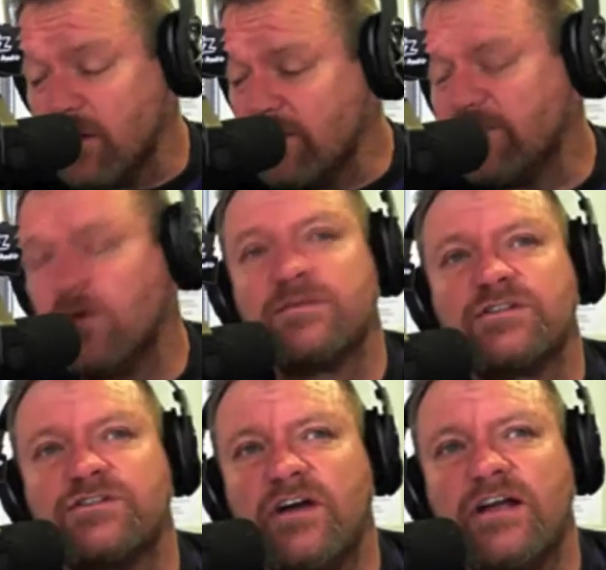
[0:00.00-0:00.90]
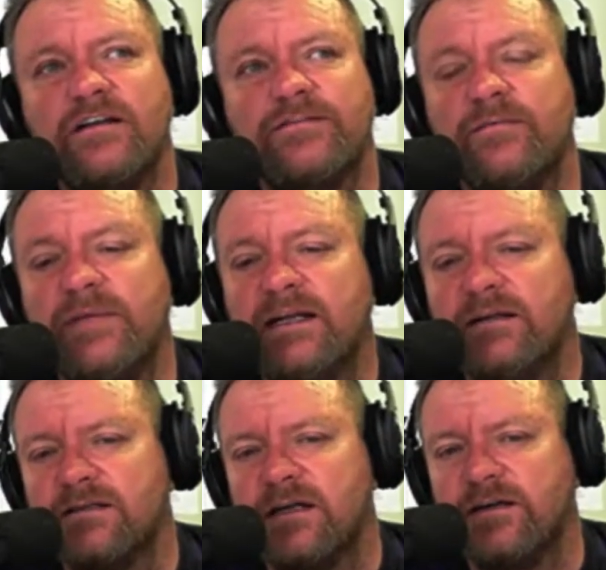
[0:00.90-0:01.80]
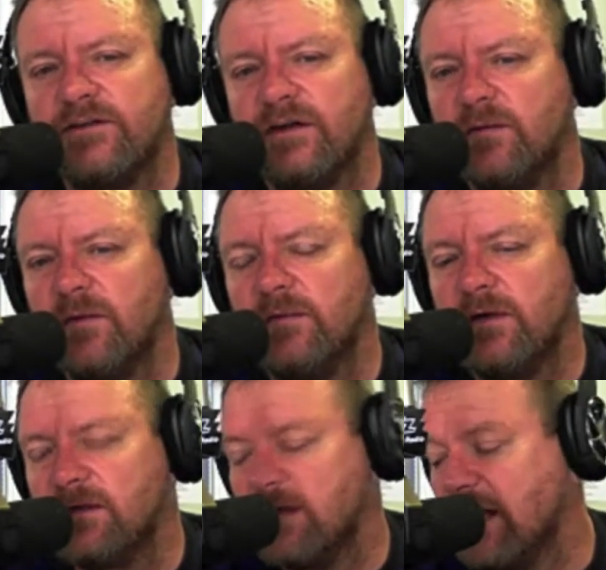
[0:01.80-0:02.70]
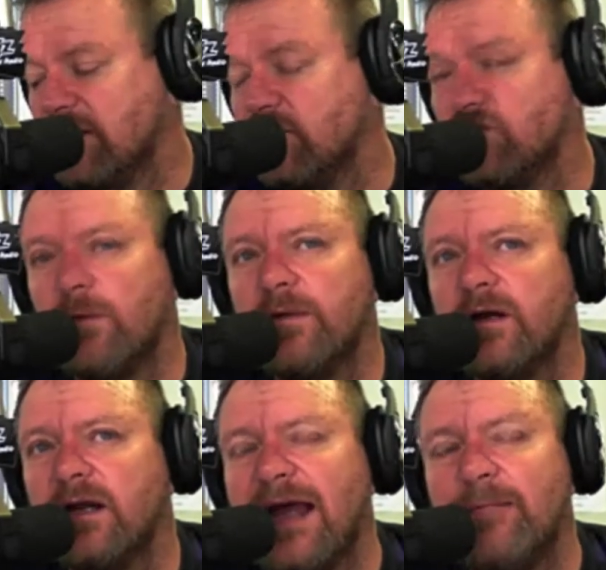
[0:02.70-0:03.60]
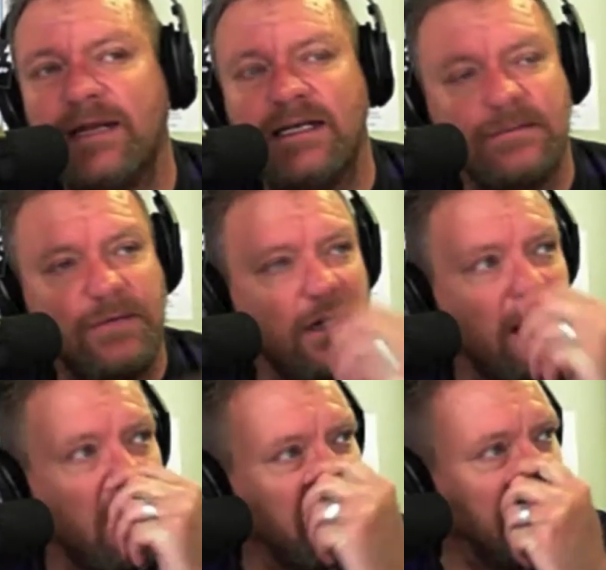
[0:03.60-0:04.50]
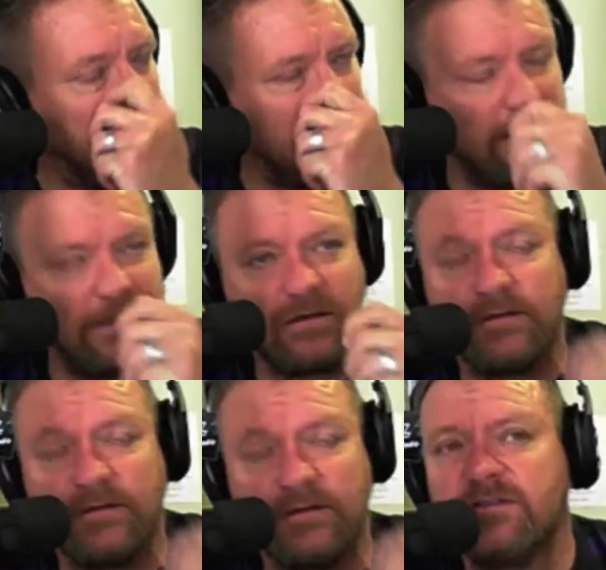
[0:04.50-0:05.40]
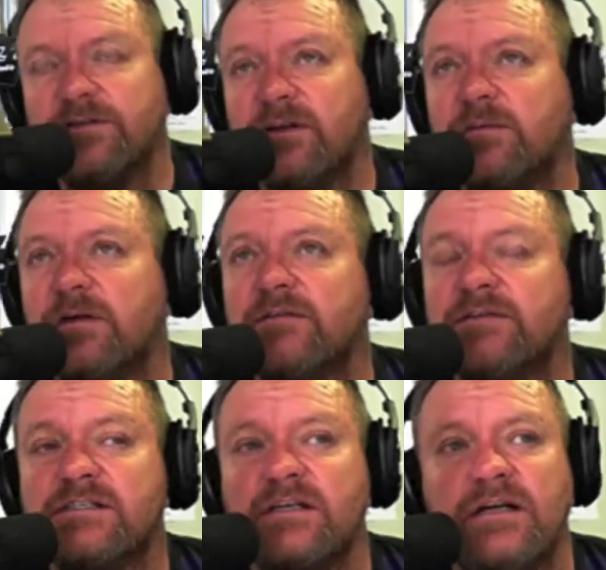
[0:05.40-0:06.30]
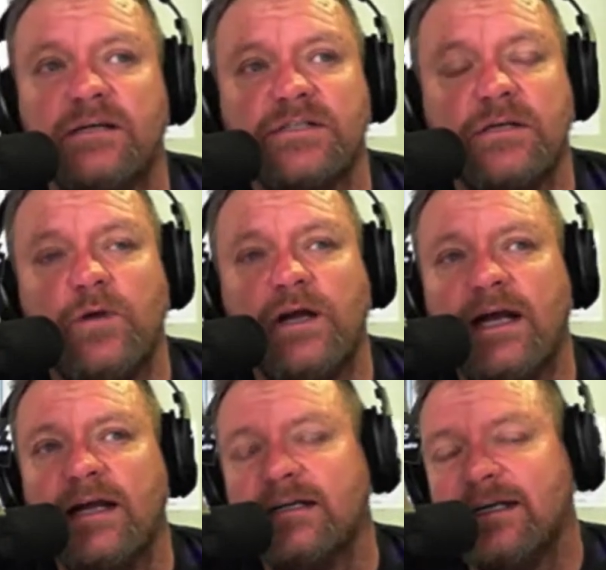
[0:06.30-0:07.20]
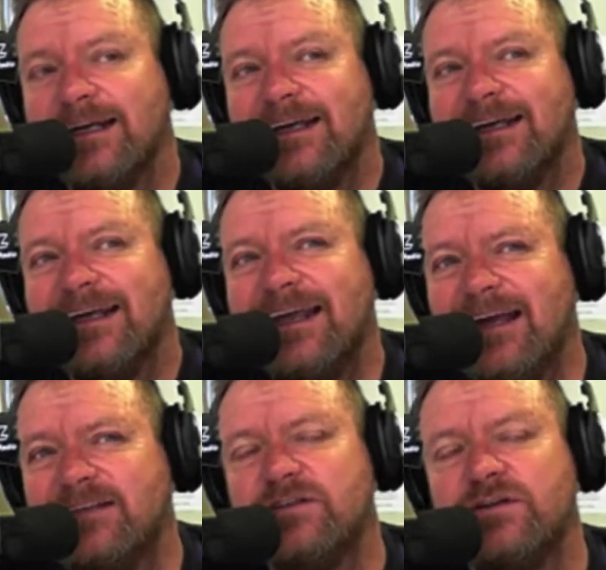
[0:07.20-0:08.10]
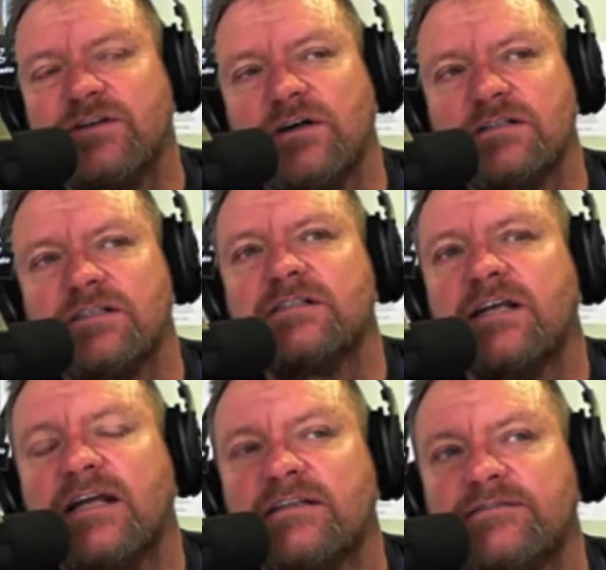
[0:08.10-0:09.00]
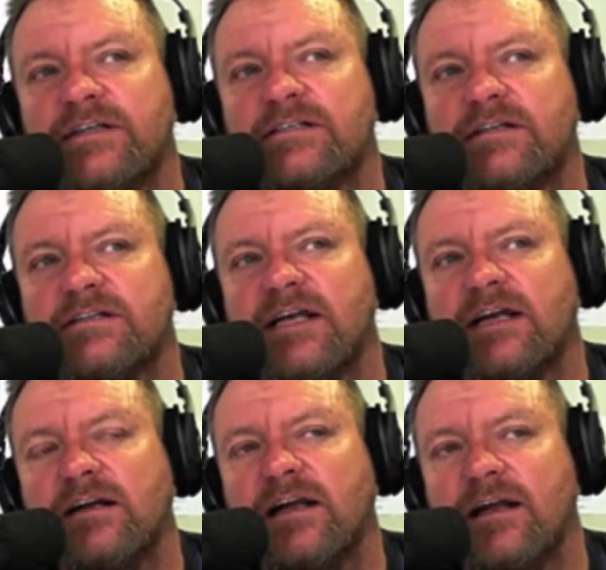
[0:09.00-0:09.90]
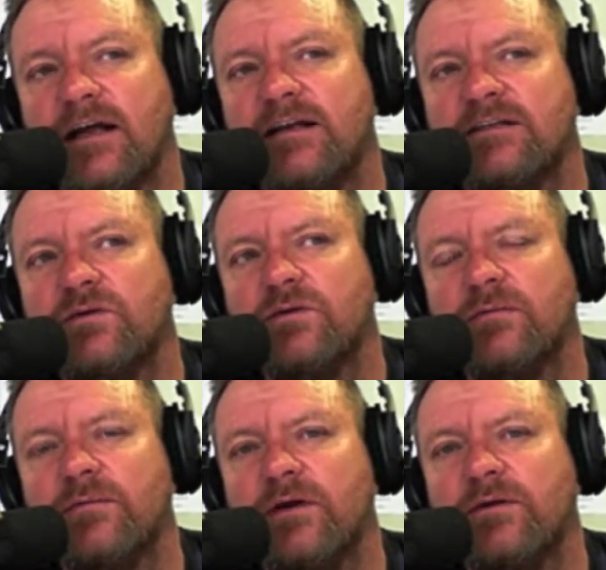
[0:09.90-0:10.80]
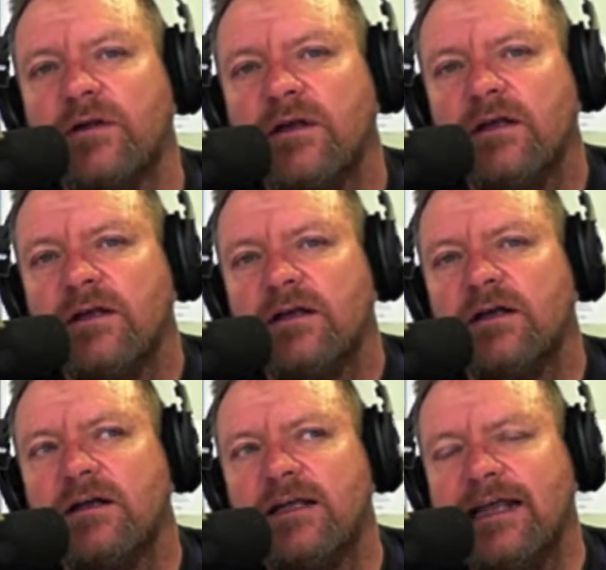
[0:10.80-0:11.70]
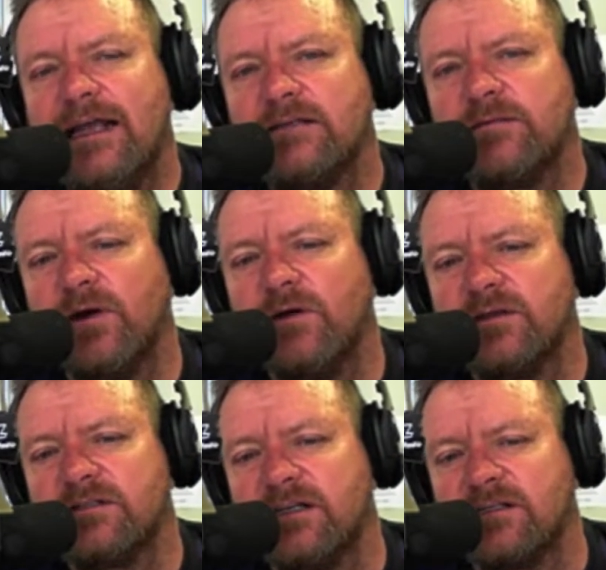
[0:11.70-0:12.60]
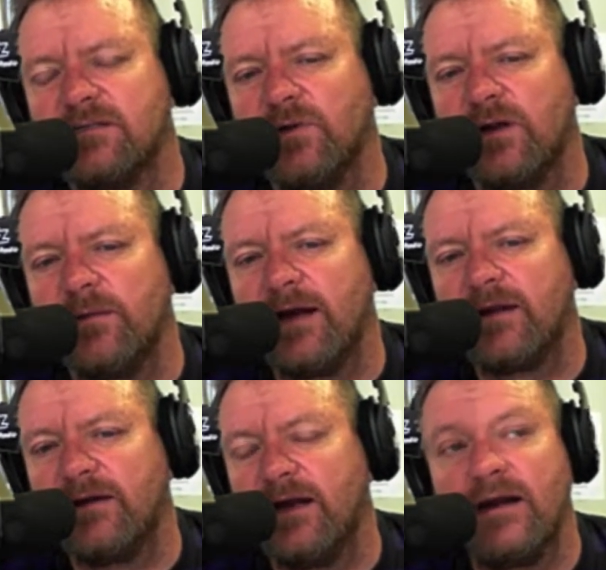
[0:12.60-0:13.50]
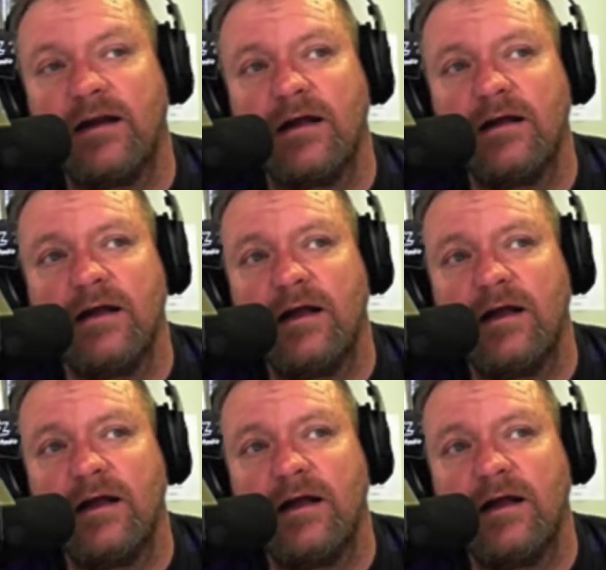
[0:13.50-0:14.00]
The on-form striker for me in this country at the moment is a lad called Robert Ngambi. He's a Malawian. He's got an apostrophe in the middle of his surname somewhere, and he had two chances against Wits in the second leg, and he scored them both. He's a bloke that sticks the ball in the back of the net,